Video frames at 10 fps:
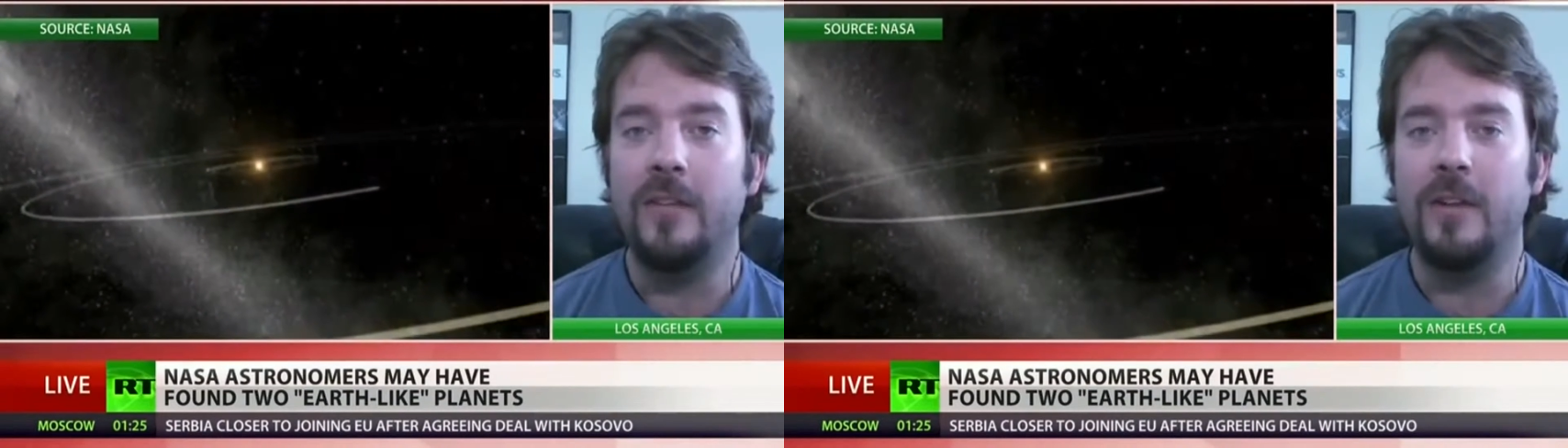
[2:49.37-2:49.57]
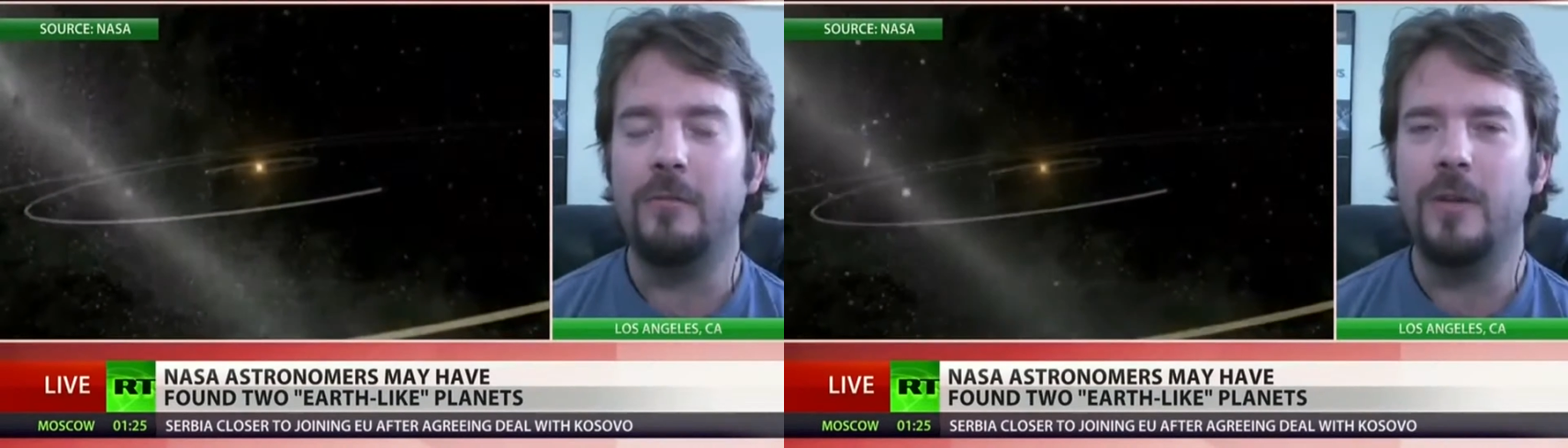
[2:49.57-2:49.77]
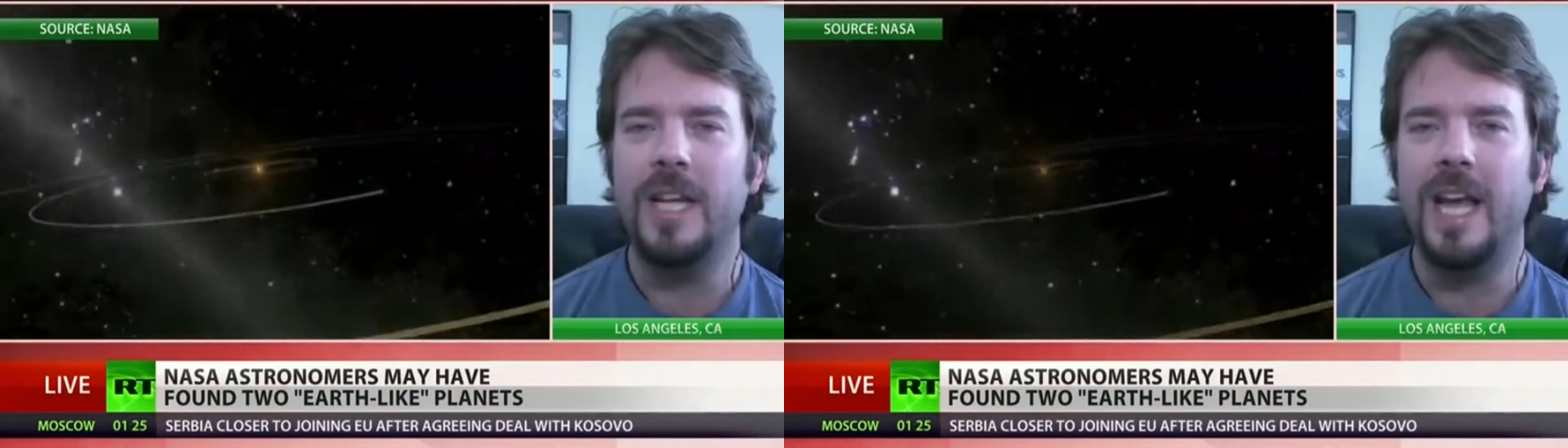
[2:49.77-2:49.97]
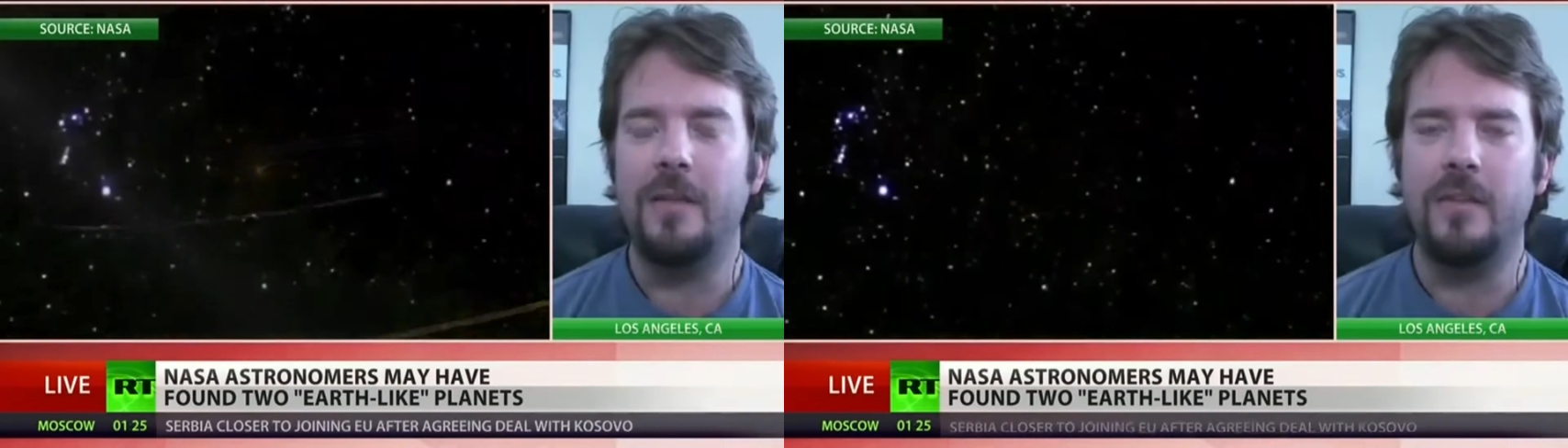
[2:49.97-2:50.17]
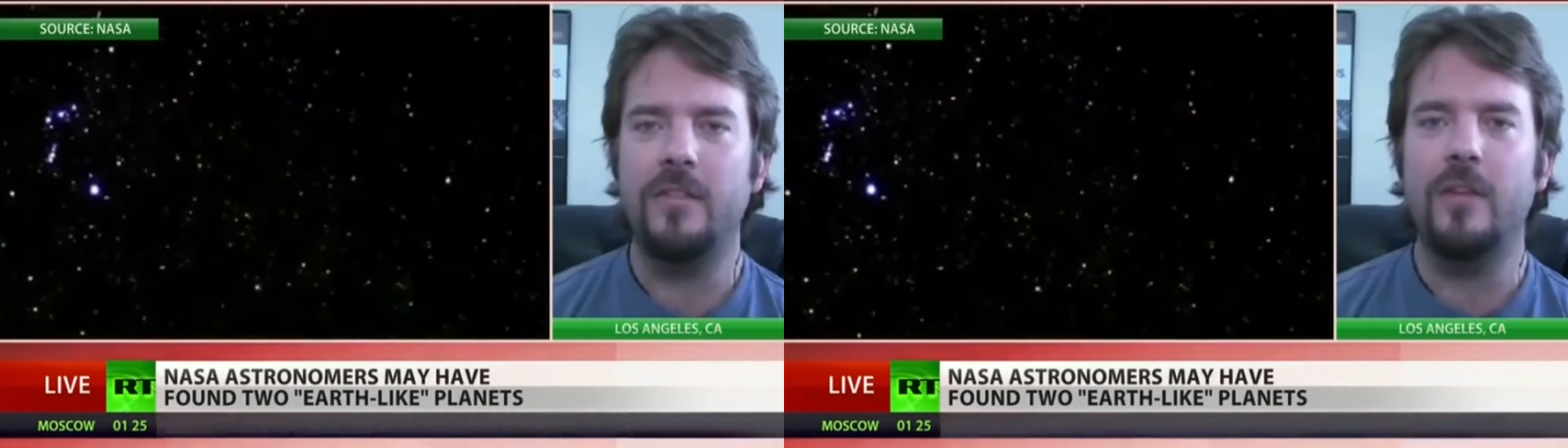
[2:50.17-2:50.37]
So they're really
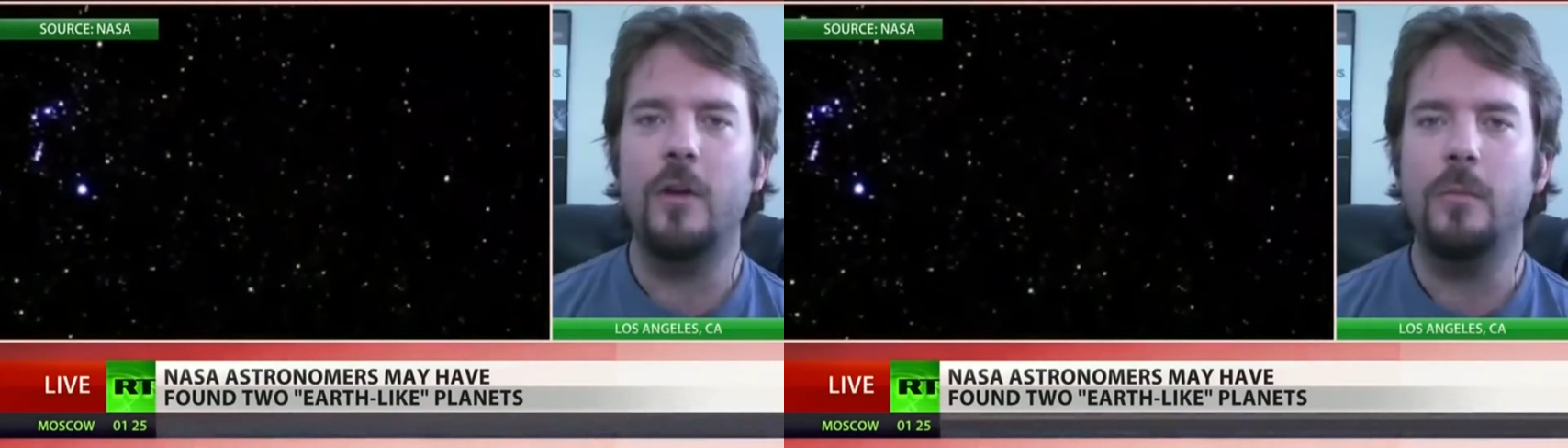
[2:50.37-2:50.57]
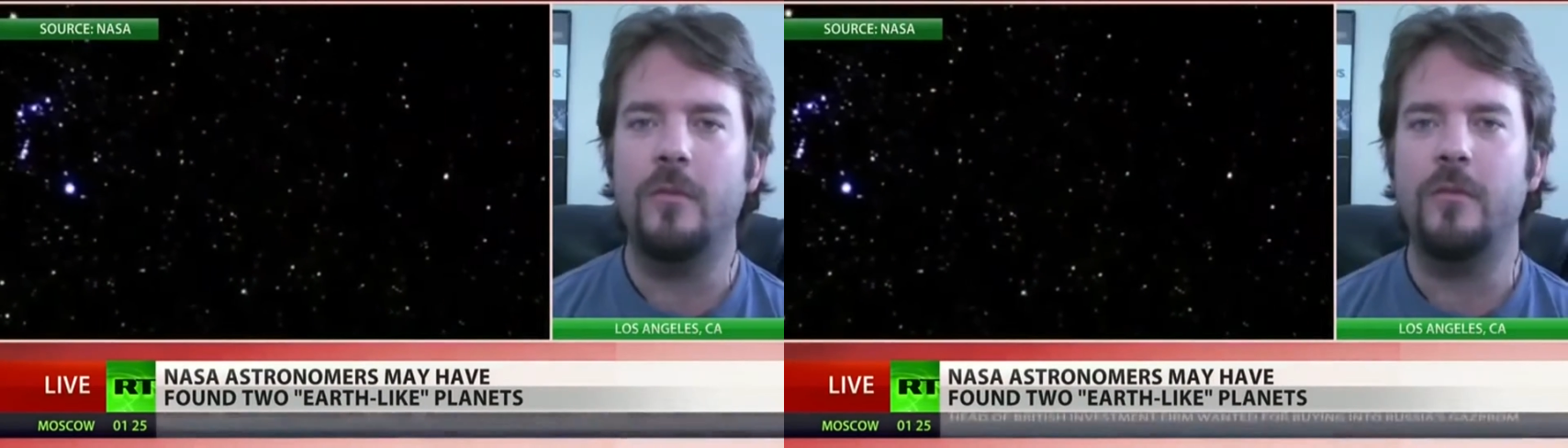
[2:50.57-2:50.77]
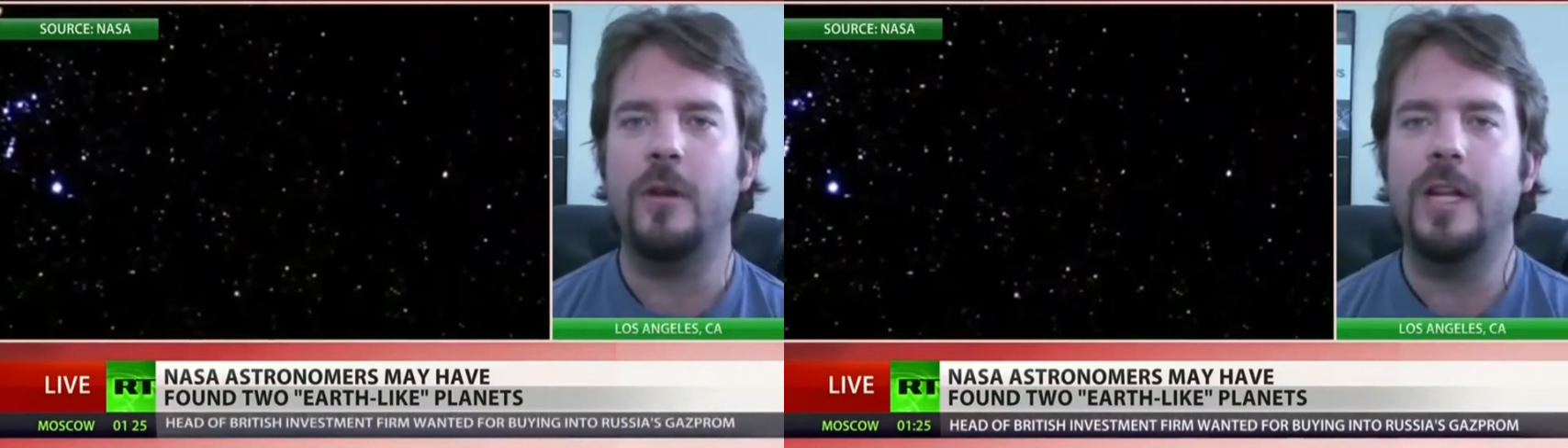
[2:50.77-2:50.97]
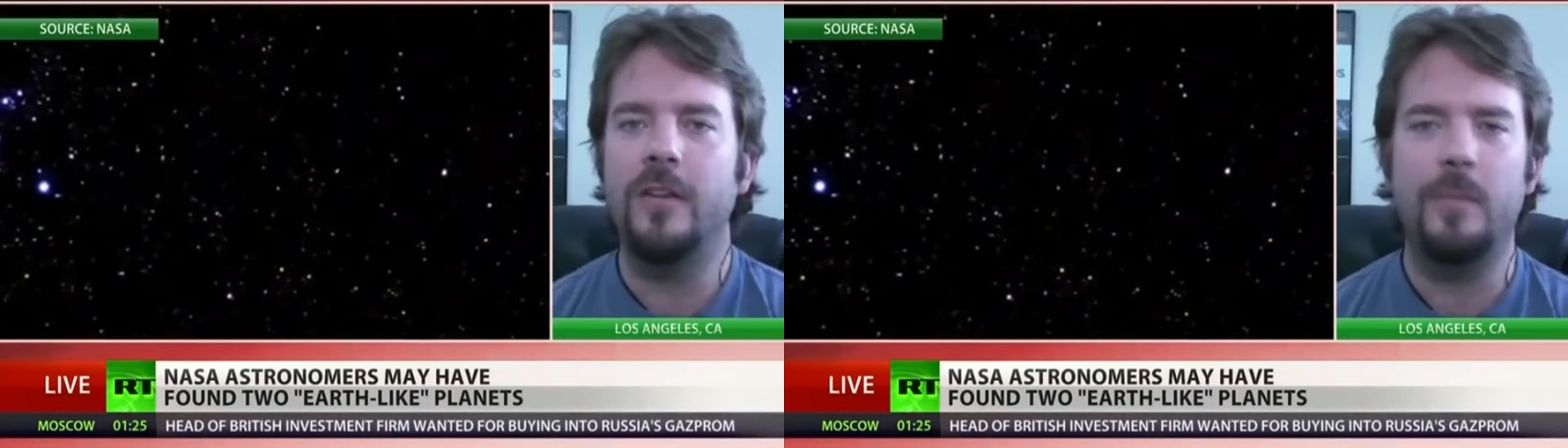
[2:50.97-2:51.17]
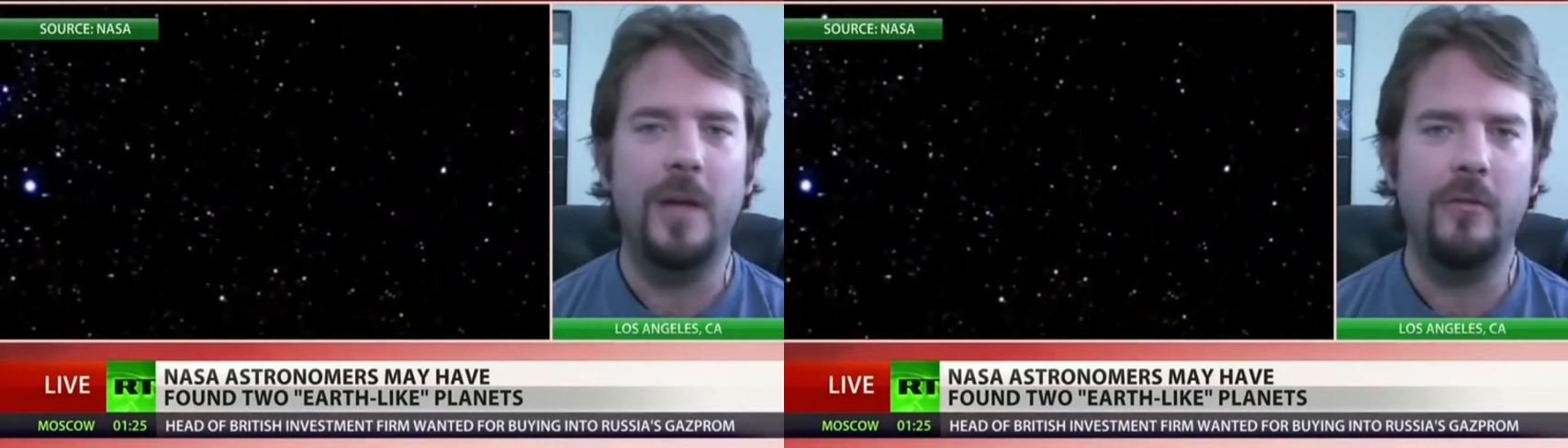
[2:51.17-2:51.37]
out of the scope for
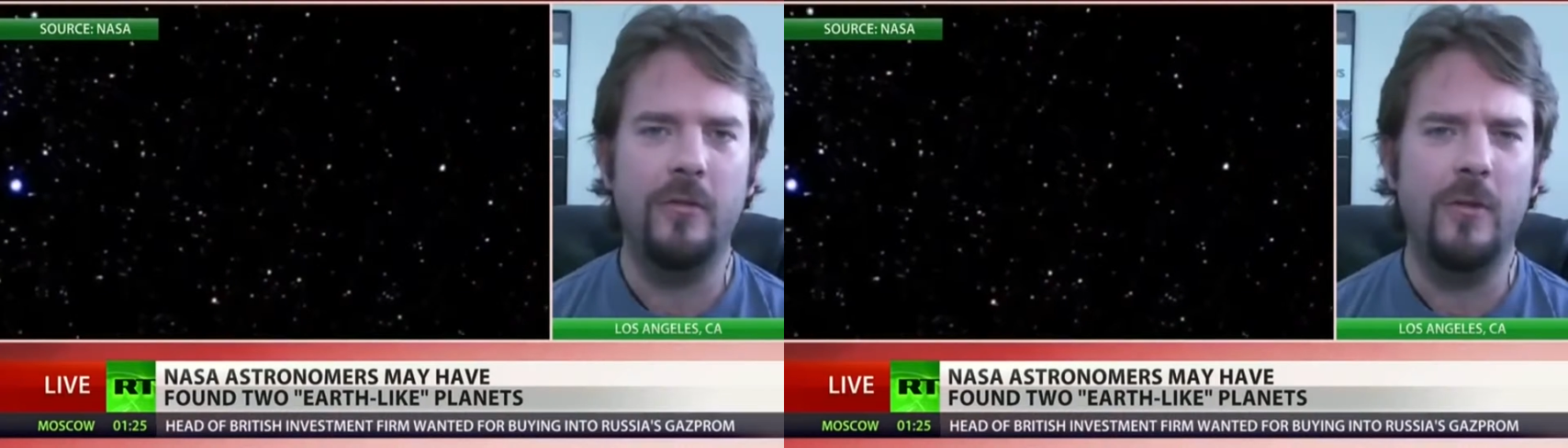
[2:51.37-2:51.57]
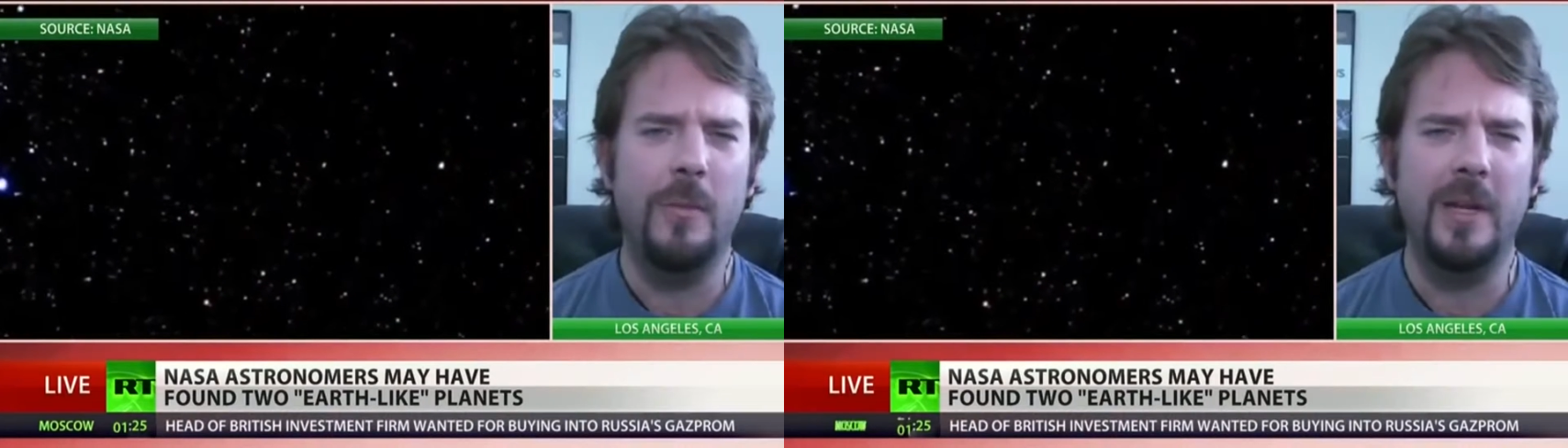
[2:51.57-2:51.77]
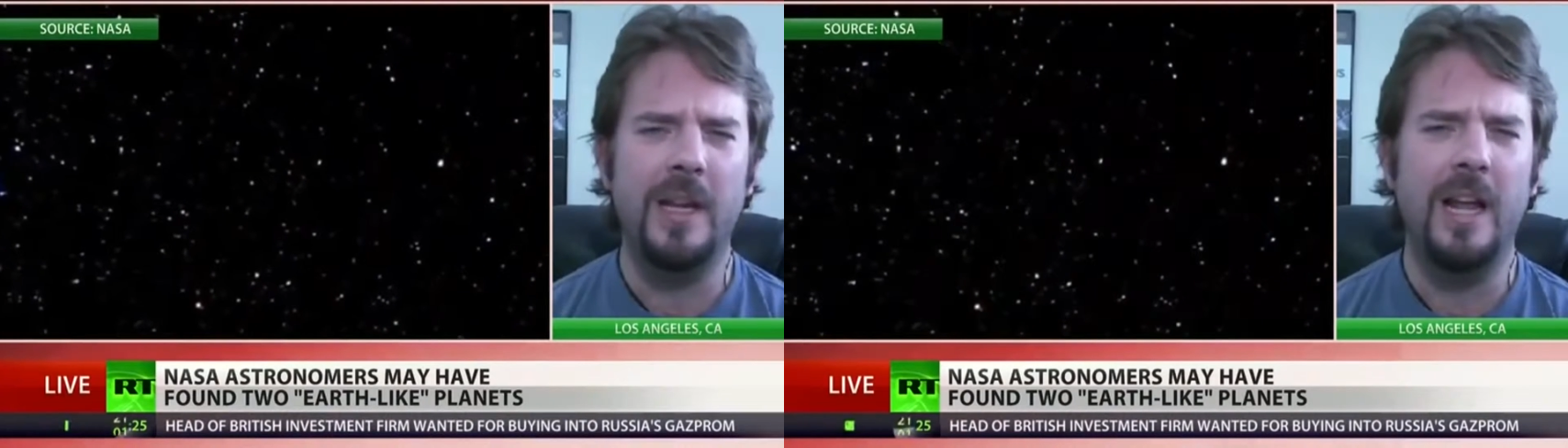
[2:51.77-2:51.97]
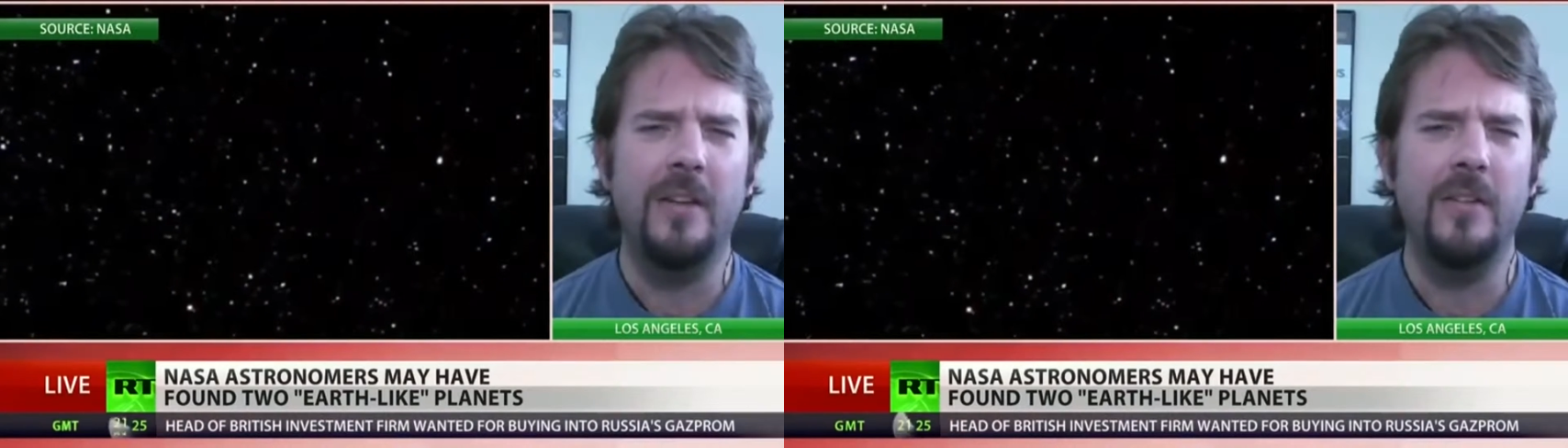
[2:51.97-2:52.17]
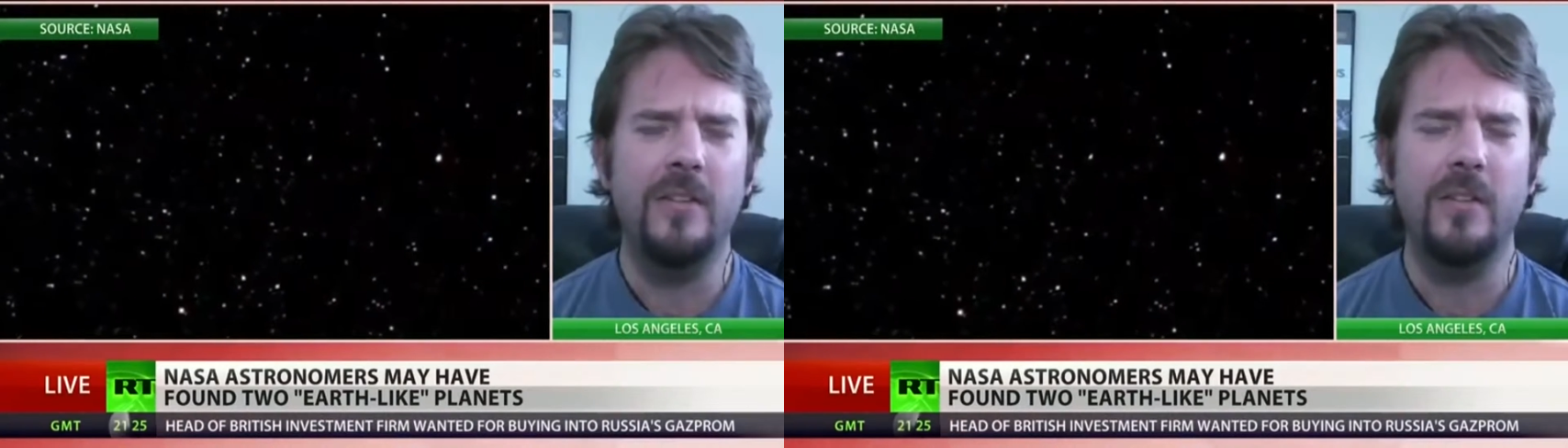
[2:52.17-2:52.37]
any spectroscopic
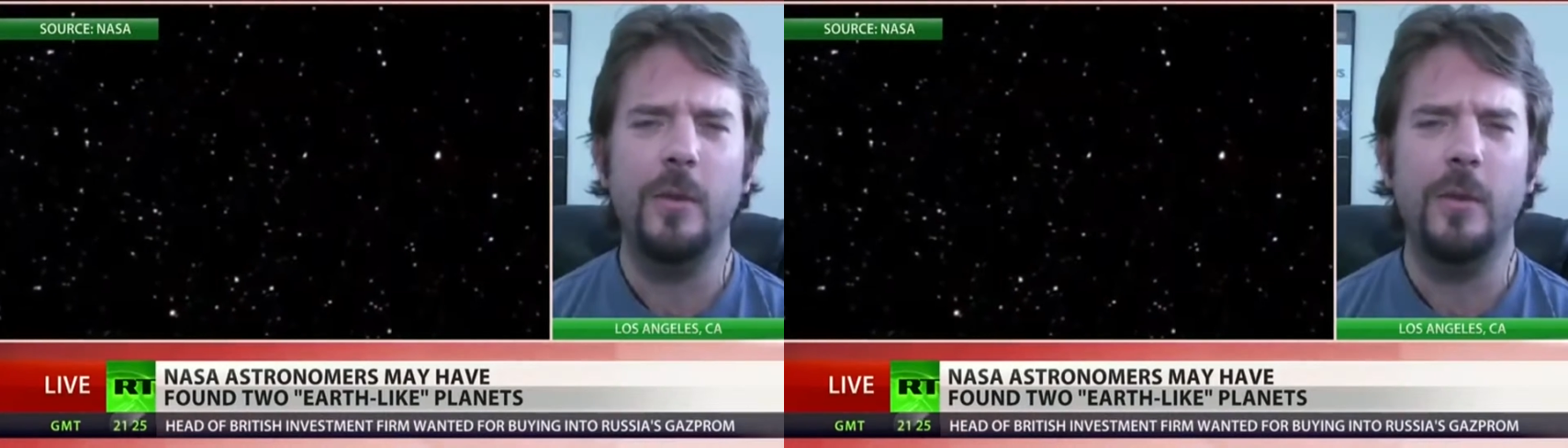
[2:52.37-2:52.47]
analysis.